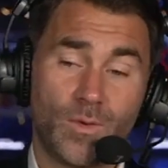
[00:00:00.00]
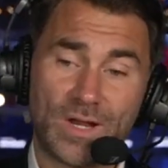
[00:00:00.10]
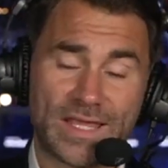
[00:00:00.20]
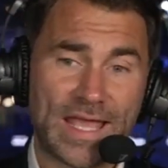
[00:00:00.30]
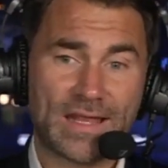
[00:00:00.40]

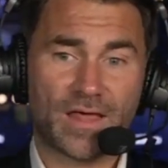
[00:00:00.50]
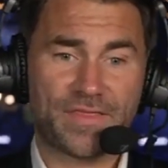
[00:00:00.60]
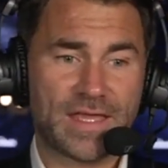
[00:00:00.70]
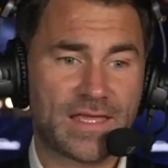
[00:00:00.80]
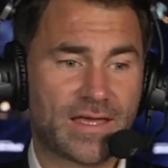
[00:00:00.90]
Well, again, I
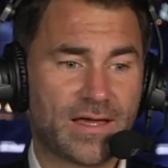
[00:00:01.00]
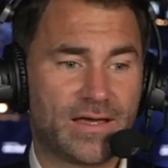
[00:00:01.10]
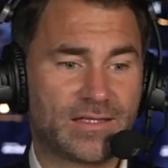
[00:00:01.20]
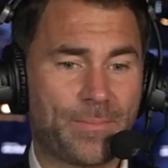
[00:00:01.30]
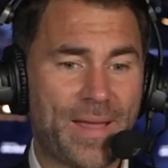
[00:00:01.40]
think
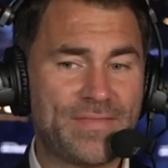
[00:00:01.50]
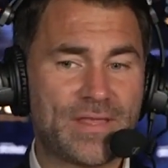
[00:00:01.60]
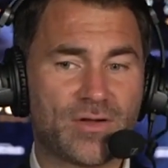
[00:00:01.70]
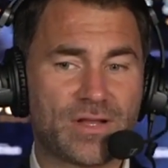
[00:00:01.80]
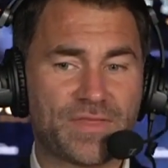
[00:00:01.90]

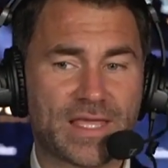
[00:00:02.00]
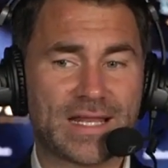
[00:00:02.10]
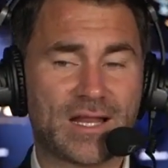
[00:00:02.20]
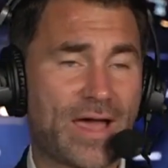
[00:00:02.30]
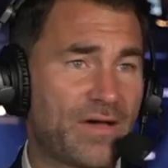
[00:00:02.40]
depending on if the
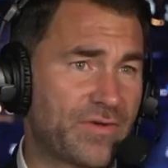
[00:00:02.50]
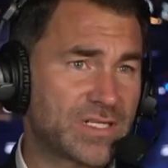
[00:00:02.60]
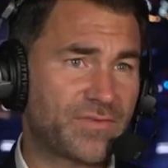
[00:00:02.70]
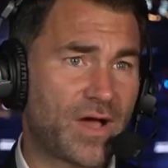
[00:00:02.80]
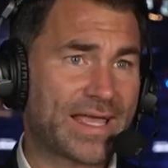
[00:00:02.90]
Canelo
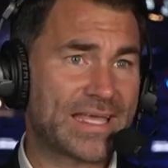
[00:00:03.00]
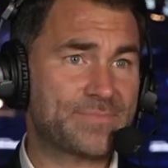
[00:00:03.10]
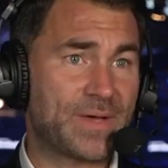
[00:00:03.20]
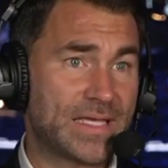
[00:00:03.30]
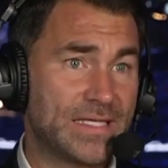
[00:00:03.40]
Alvarez fight
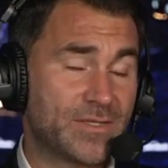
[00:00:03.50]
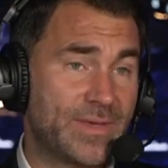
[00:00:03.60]
gets made,